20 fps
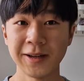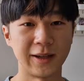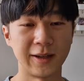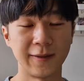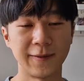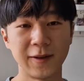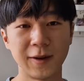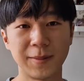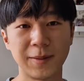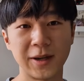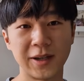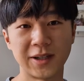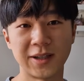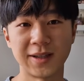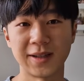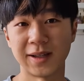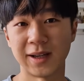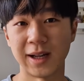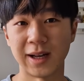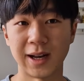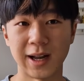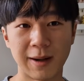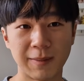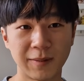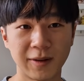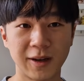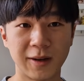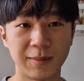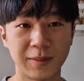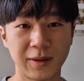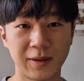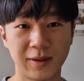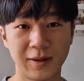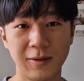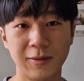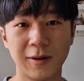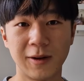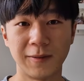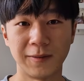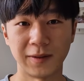If you're purchasing a laptop,
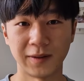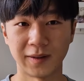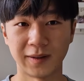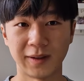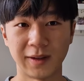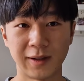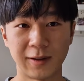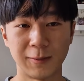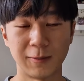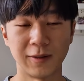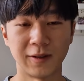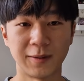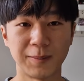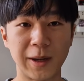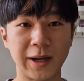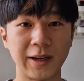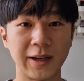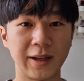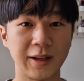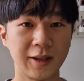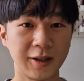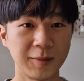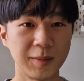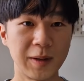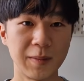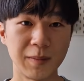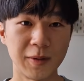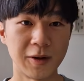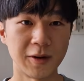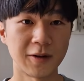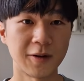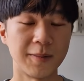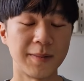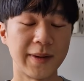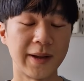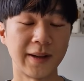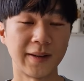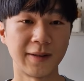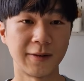you obviously will spend a little bit more compared